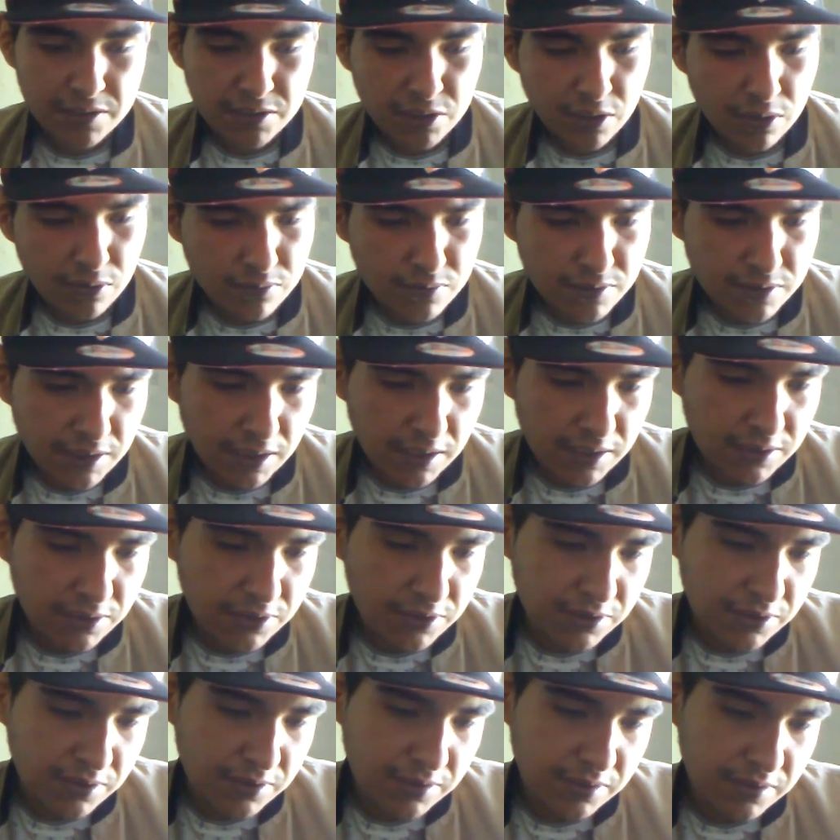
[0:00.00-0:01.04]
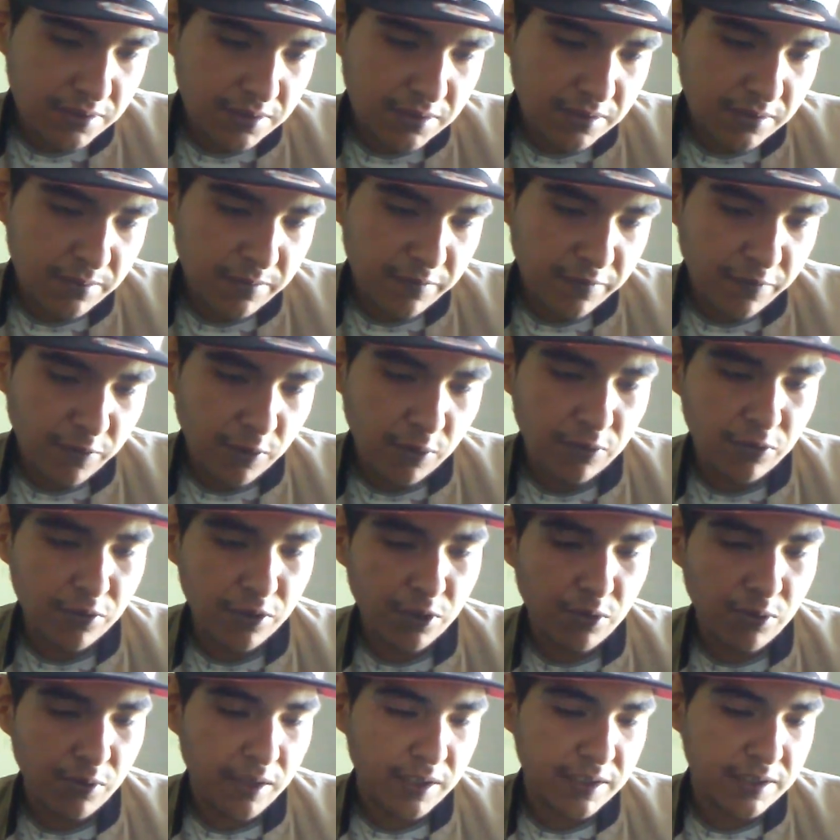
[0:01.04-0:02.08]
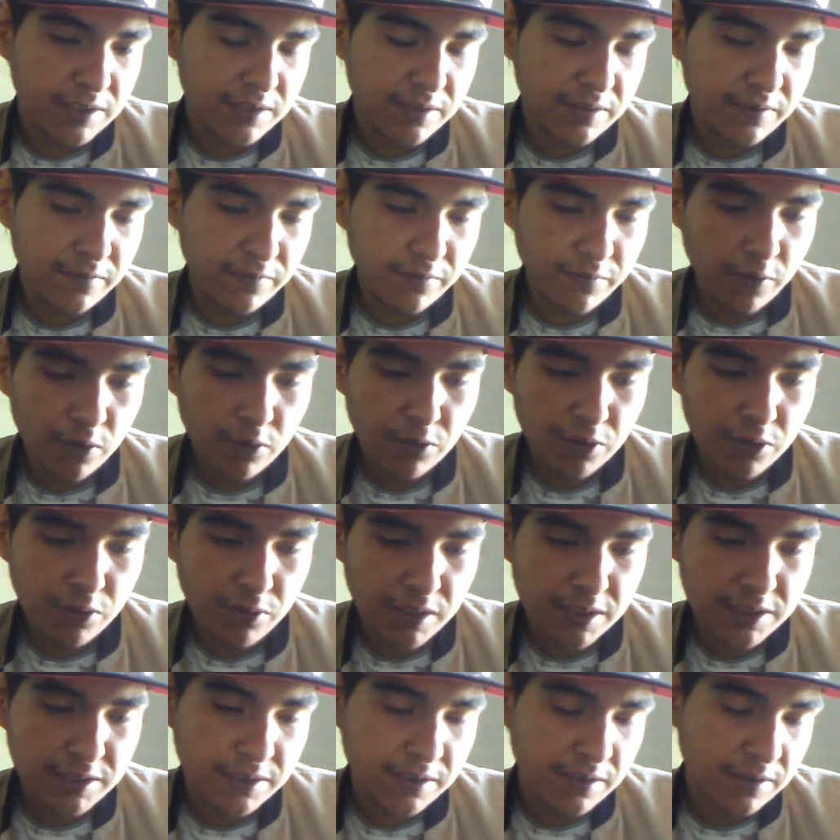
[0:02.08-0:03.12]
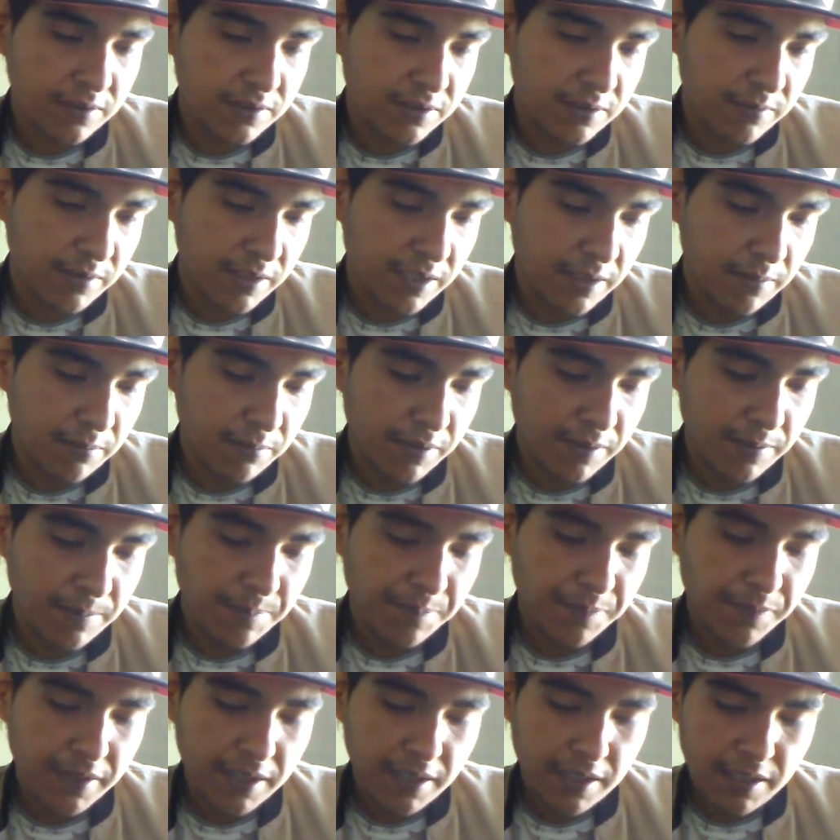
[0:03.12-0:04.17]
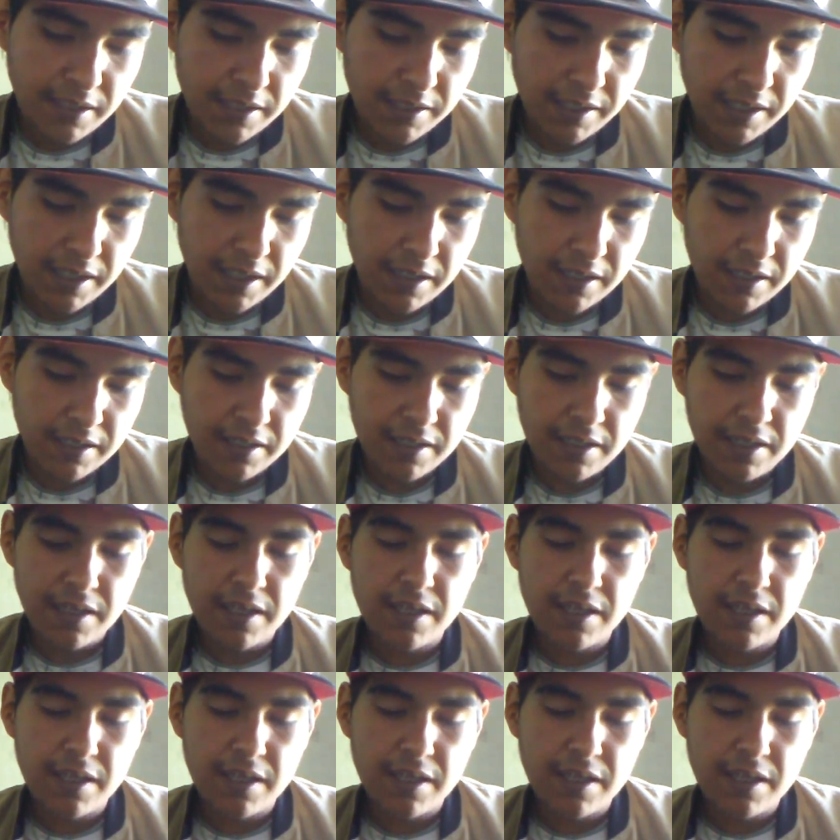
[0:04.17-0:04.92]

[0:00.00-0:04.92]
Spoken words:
tone touch, phone requested, man. But yeah,